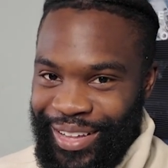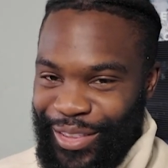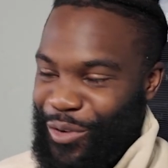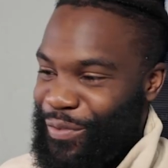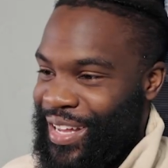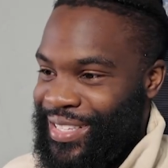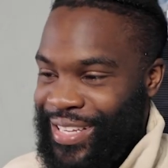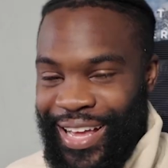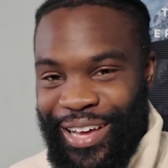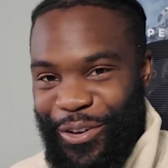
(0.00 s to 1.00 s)
Don't forget to
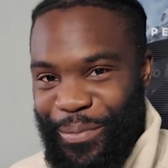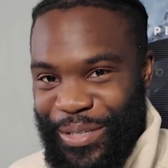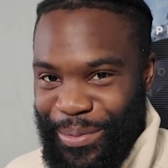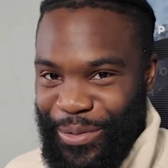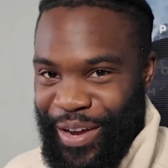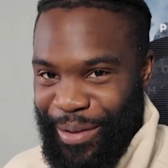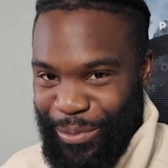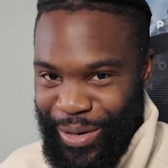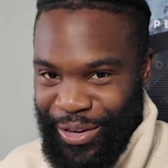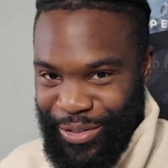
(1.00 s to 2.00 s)
like, comment, subscribe,
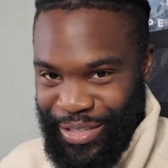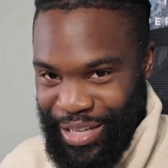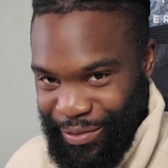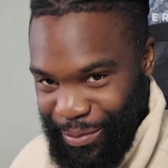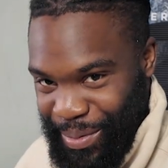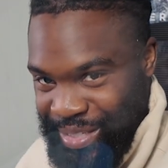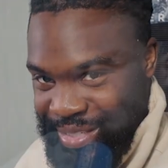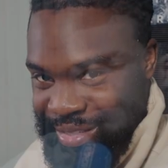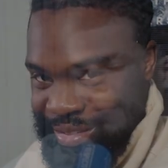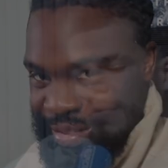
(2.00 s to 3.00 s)
all that good stuff. Peace.